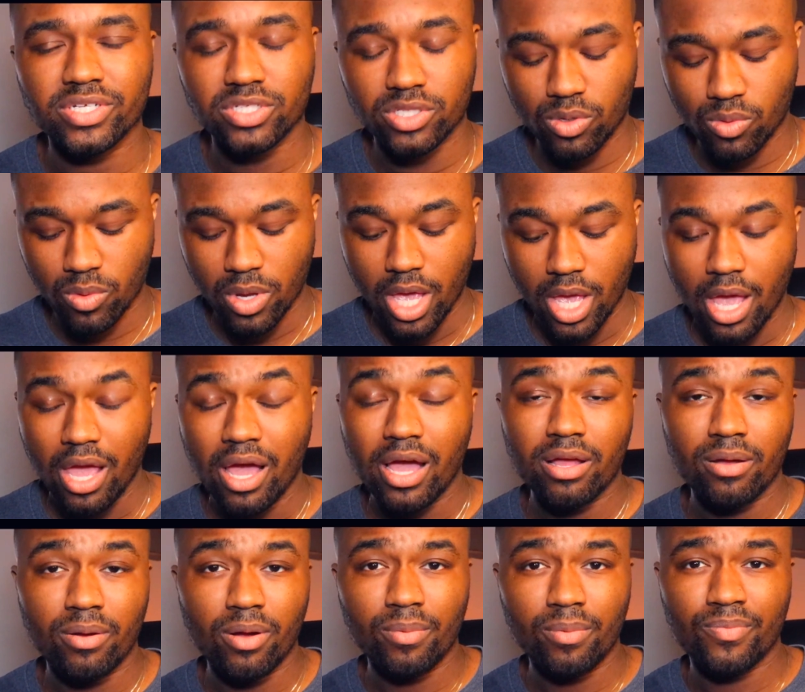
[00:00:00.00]
So
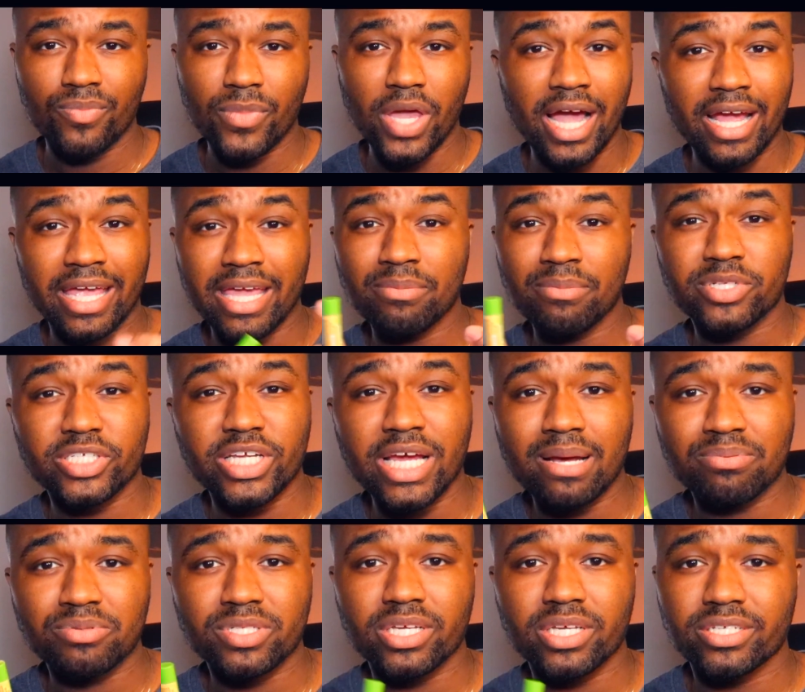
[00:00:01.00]
I keep
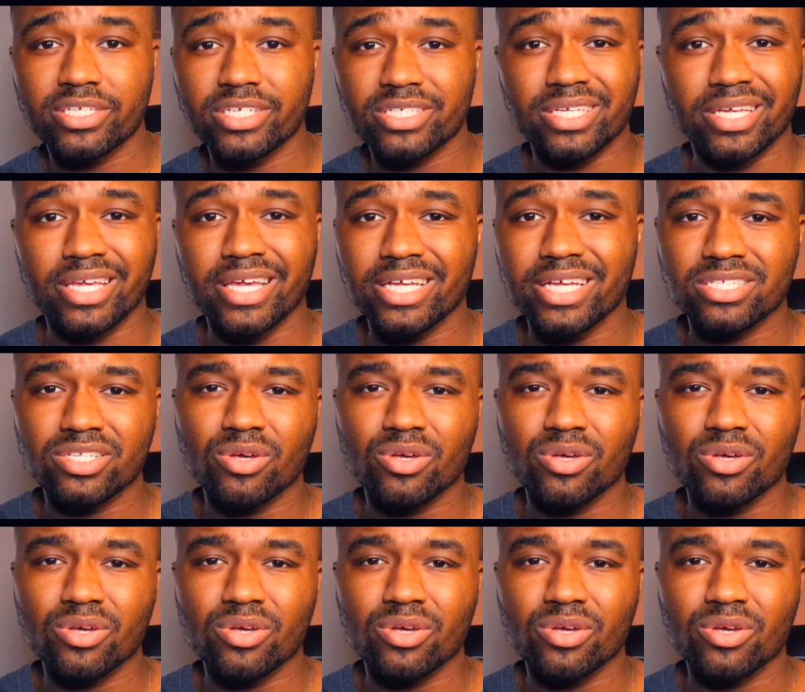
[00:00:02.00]
Chapstick just in case.